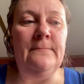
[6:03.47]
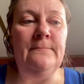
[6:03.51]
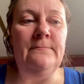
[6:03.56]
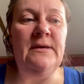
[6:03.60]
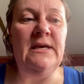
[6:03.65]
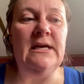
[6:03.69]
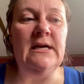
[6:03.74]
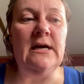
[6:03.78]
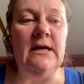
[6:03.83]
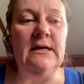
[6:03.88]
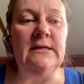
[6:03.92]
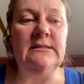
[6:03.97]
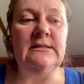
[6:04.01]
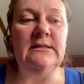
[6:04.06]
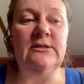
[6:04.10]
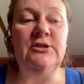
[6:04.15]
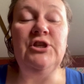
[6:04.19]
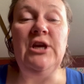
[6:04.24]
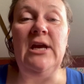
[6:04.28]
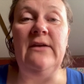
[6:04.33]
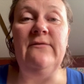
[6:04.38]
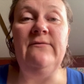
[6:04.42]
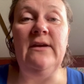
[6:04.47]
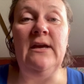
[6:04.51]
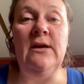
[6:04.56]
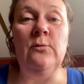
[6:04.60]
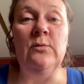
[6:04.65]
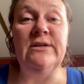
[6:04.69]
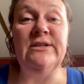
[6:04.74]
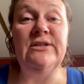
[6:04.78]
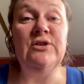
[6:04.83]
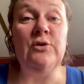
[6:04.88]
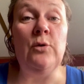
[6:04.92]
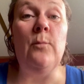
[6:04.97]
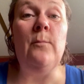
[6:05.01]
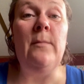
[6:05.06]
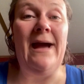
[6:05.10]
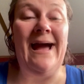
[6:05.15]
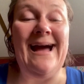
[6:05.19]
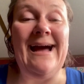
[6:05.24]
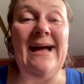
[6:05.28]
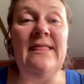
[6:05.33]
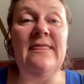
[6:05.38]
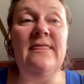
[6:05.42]
because the chafing was so
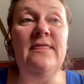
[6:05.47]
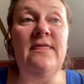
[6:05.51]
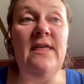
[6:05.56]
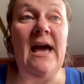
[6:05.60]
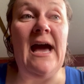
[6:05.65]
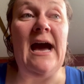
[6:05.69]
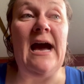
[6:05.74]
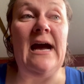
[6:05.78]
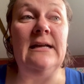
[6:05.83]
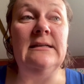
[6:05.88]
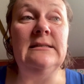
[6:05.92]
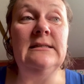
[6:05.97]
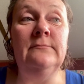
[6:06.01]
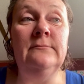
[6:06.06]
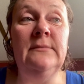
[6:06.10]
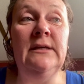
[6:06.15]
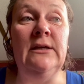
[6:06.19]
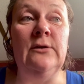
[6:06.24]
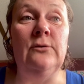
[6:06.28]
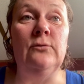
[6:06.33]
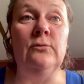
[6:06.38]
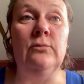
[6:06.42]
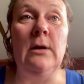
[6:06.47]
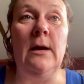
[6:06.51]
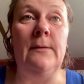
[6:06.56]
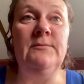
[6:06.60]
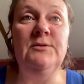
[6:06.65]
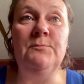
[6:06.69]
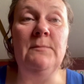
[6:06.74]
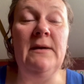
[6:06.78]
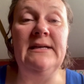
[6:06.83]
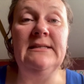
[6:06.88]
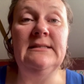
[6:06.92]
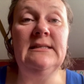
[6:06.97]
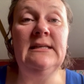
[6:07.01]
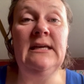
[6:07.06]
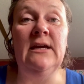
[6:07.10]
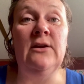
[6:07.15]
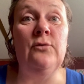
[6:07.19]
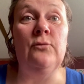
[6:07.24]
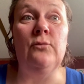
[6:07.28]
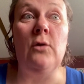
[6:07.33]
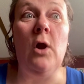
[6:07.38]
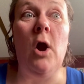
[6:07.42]
bad that it rubbed my
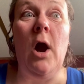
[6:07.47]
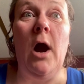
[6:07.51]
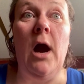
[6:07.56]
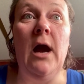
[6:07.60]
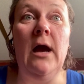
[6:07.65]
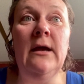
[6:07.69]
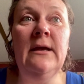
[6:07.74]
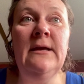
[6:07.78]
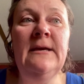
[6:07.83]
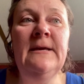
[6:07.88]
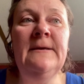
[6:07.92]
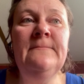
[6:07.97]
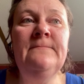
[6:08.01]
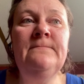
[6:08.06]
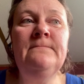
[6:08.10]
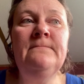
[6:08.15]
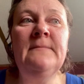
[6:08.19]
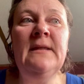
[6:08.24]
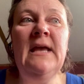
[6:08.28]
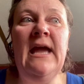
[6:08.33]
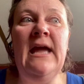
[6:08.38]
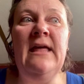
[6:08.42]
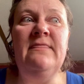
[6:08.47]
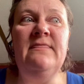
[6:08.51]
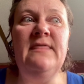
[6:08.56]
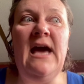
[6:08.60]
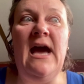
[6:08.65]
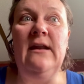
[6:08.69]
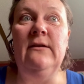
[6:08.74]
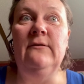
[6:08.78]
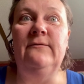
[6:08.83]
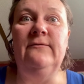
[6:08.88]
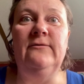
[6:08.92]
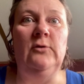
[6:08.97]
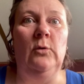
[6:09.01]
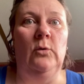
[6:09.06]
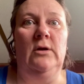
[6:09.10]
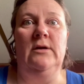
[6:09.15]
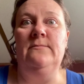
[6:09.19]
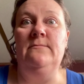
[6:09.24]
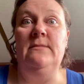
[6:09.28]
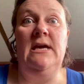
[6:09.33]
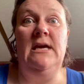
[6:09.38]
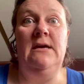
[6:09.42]
skin raw. And that
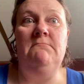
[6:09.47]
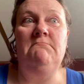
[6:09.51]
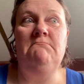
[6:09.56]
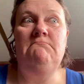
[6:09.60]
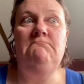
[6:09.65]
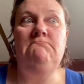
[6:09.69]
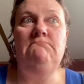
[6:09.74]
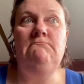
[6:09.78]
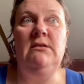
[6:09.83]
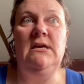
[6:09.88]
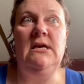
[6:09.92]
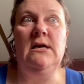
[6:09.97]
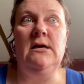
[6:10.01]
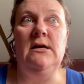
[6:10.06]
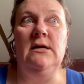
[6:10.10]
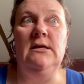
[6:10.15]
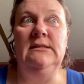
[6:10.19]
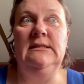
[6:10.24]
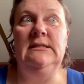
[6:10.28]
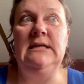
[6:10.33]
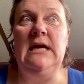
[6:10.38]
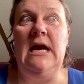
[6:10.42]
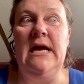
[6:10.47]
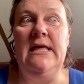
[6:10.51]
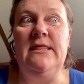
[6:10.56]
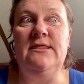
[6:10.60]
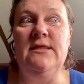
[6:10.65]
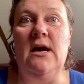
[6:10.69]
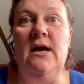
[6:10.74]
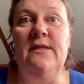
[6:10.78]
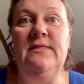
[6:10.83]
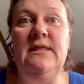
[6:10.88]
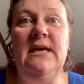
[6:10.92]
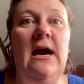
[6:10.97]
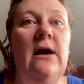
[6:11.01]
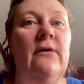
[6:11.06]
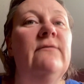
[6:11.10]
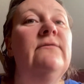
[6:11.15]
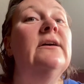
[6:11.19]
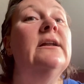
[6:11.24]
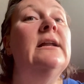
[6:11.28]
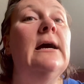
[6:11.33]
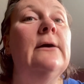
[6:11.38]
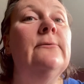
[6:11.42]
floored me because I thought the
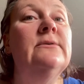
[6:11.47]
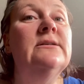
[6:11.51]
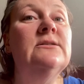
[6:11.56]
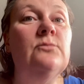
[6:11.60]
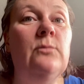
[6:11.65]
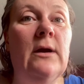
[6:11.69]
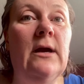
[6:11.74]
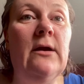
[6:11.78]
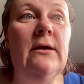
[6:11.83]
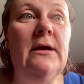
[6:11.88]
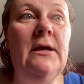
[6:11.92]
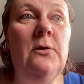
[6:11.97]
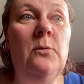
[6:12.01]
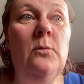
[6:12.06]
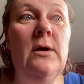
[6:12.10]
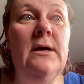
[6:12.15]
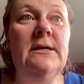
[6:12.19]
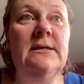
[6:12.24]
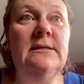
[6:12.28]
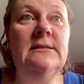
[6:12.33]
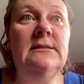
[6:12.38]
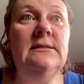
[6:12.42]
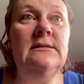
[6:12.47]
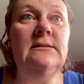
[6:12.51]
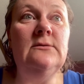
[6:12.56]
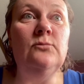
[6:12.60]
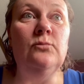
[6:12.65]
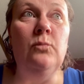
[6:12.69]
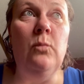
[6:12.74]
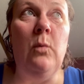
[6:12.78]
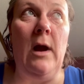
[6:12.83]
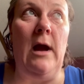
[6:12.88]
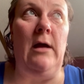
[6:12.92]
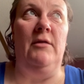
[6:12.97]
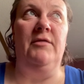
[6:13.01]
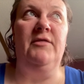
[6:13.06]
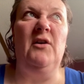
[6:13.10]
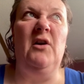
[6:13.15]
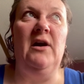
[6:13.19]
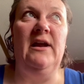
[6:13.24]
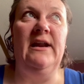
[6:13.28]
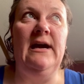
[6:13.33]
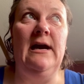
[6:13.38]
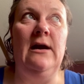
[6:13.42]
outfit I was wearing was well
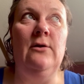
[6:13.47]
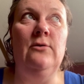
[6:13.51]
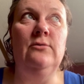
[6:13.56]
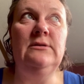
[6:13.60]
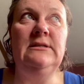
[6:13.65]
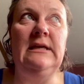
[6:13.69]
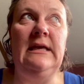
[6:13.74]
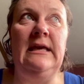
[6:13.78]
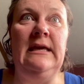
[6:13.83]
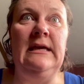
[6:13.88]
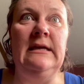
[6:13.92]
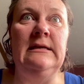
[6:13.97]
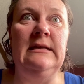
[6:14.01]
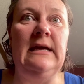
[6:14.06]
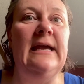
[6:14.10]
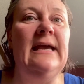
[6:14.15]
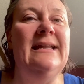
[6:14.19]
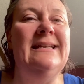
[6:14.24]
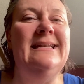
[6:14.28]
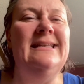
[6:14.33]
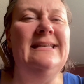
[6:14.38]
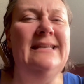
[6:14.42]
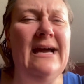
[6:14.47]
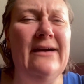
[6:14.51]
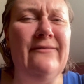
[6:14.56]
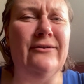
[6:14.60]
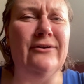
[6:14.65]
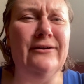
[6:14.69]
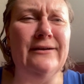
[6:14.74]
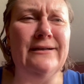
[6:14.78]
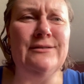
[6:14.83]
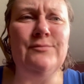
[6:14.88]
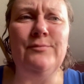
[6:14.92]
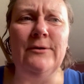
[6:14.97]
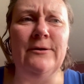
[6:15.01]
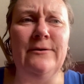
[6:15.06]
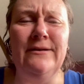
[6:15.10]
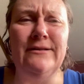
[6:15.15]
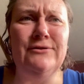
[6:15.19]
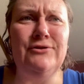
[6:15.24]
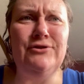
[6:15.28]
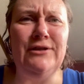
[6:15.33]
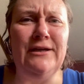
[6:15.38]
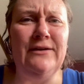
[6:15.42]
thought out and I had never
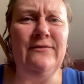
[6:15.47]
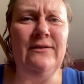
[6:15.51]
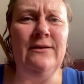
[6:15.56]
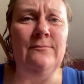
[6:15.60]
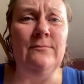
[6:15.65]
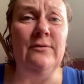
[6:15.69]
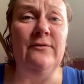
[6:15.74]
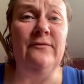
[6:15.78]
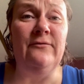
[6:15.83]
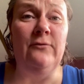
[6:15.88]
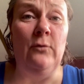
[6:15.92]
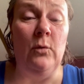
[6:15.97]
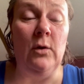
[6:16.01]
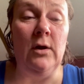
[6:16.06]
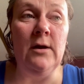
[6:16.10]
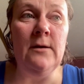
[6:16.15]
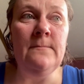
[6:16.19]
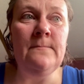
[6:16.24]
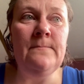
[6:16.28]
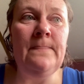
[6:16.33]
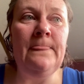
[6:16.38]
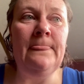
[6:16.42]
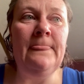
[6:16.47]
experienced chafing before.